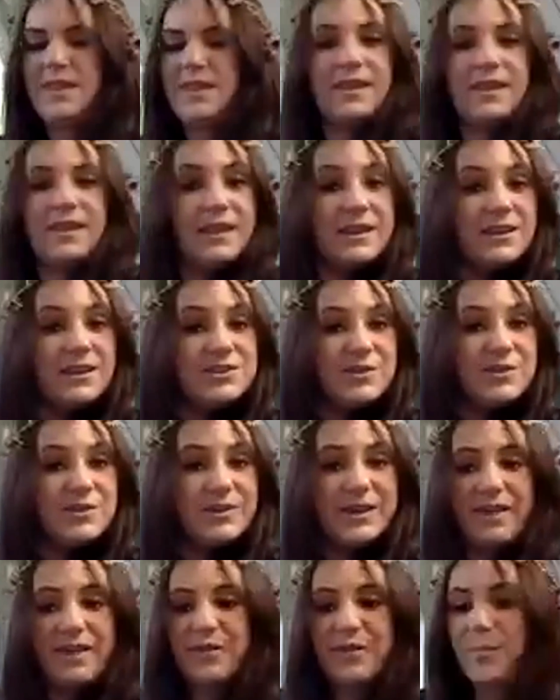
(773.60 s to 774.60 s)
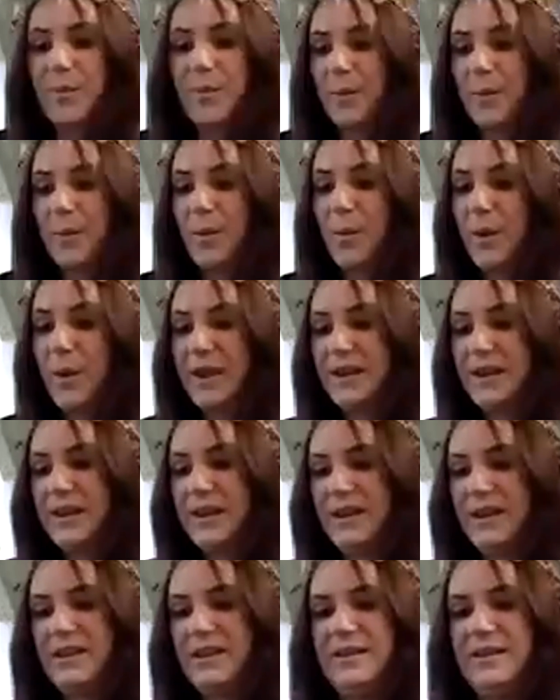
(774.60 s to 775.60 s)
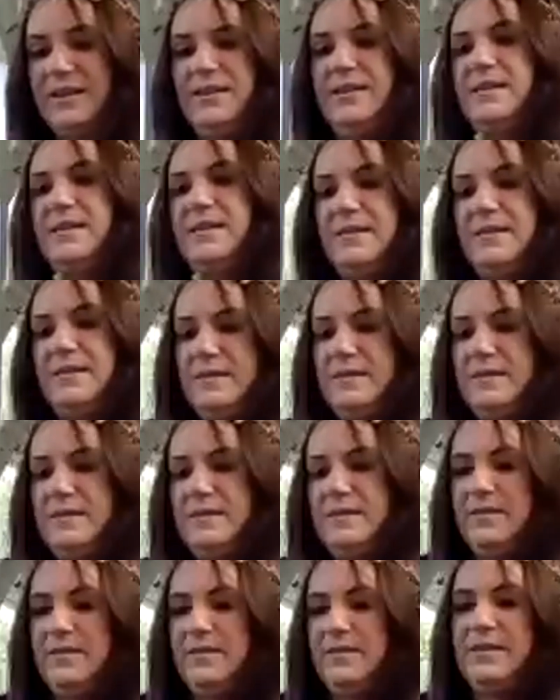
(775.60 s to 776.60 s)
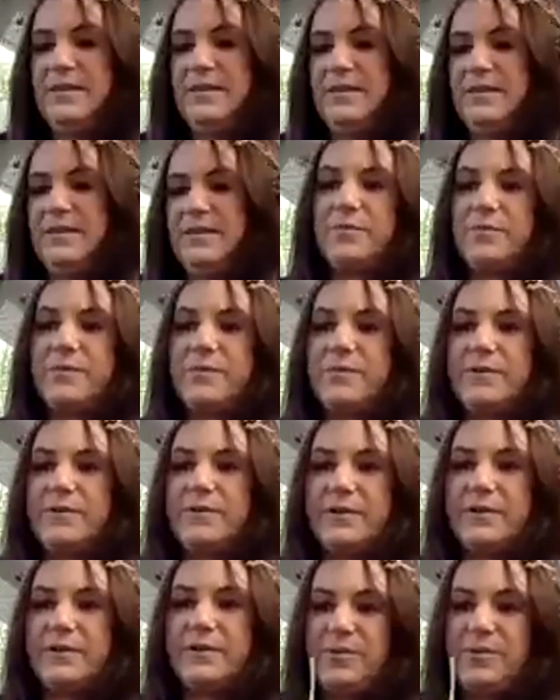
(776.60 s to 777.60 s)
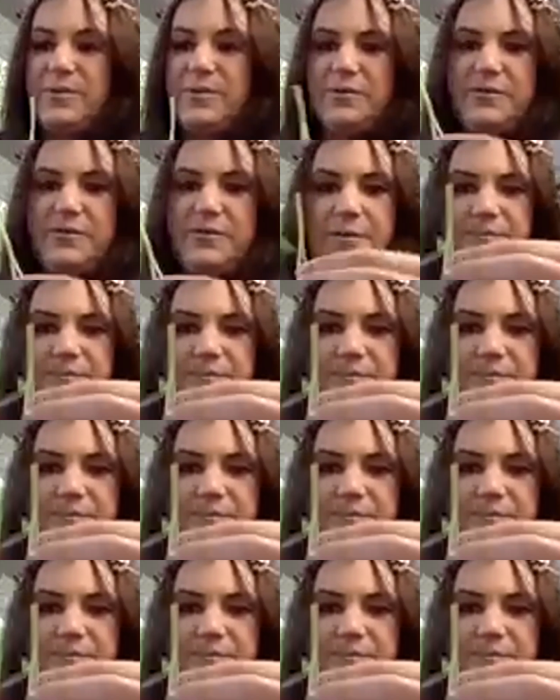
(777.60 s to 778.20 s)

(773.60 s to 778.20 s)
I'm going to do another purple one. These ones were really beautiful.